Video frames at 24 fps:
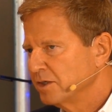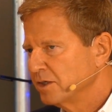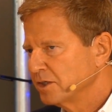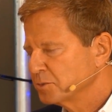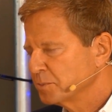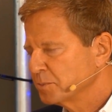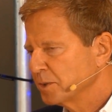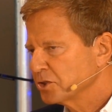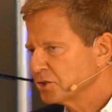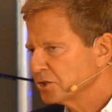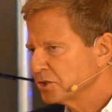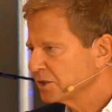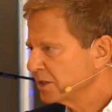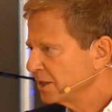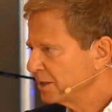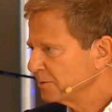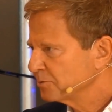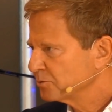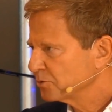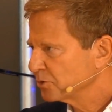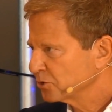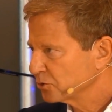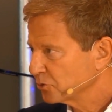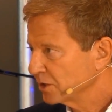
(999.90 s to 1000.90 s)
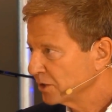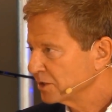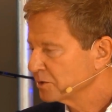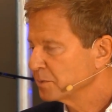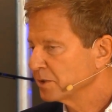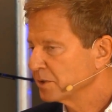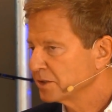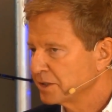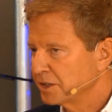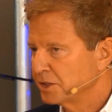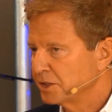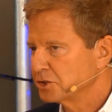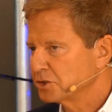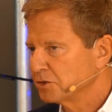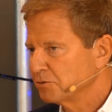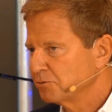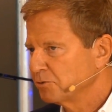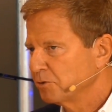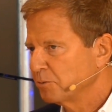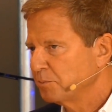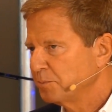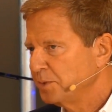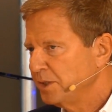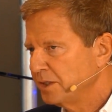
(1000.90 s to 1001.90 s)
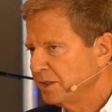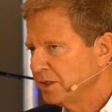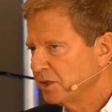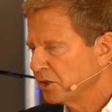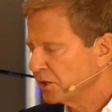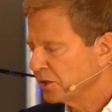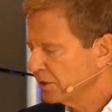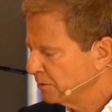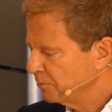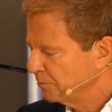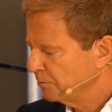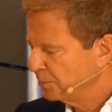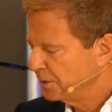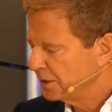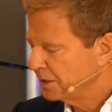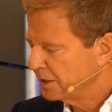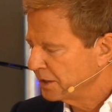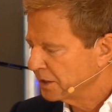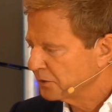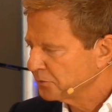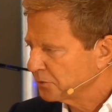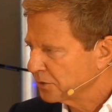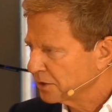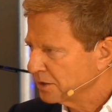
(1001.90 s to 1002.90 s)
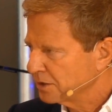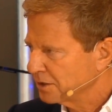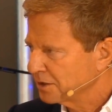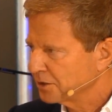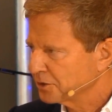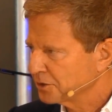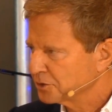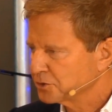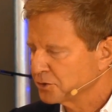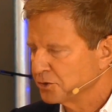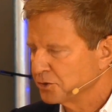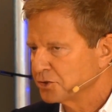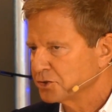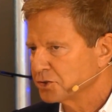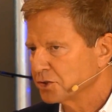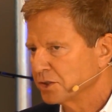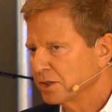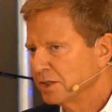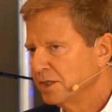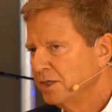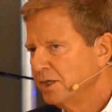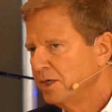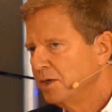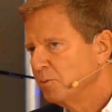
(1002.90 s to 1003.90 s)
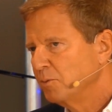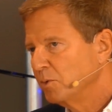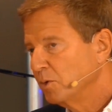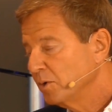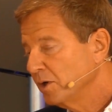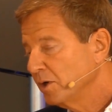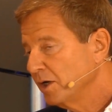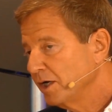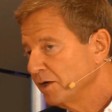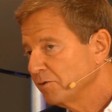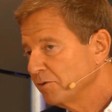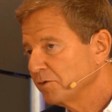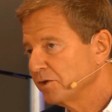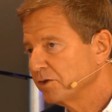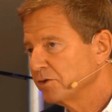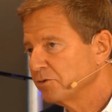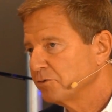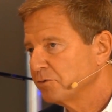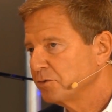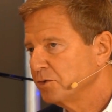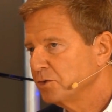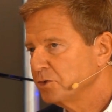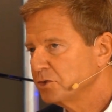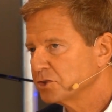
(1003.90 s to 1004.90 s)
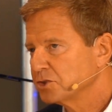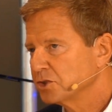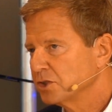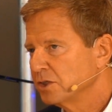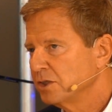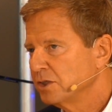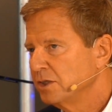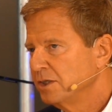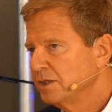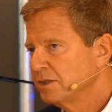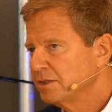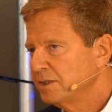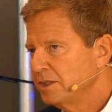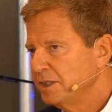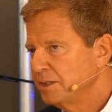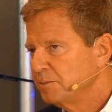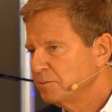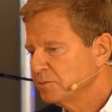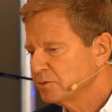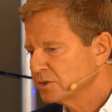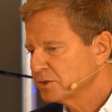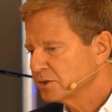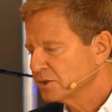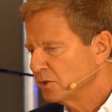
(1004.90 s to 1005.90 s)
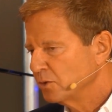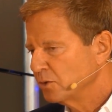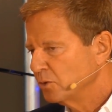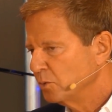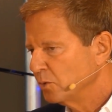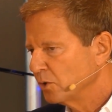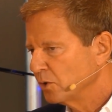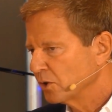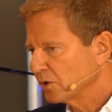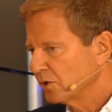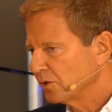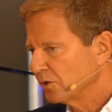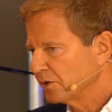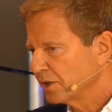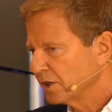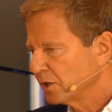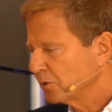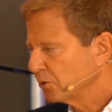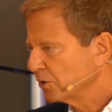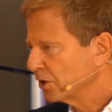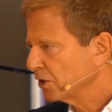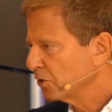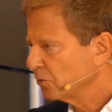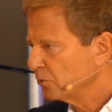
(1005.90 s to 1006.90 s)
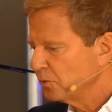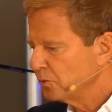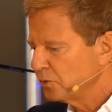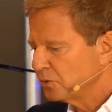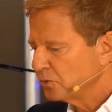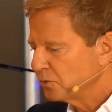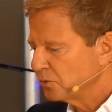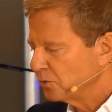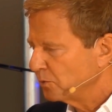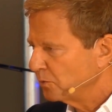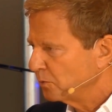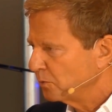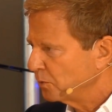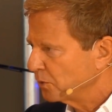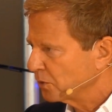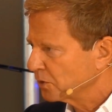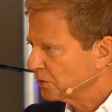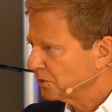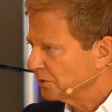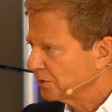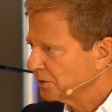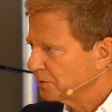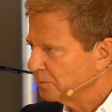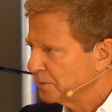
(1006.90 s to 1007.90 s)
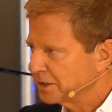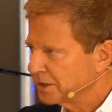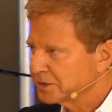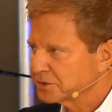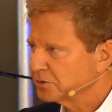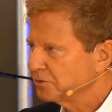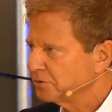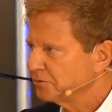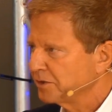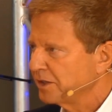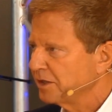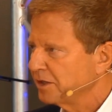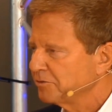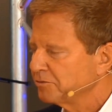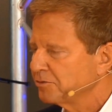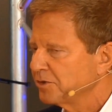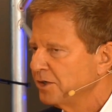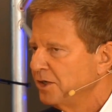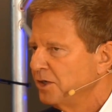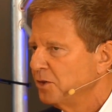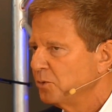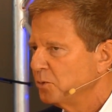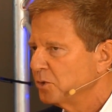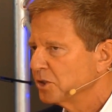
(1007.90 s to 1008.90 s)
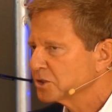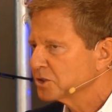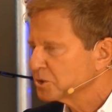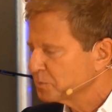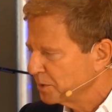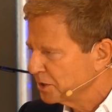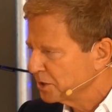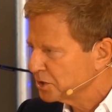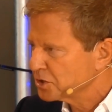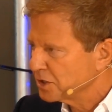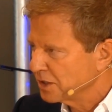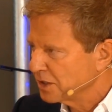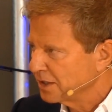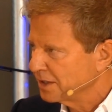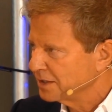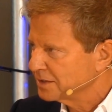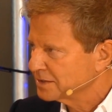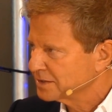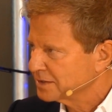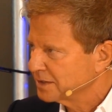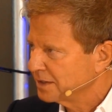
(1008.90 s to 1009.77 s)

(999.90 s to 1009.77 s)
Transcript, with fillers: special teams for transplantation, for pediatric cardiac surgery, we will have in the future teams who work on the aortic root, who work on the mitral valve, who are specialized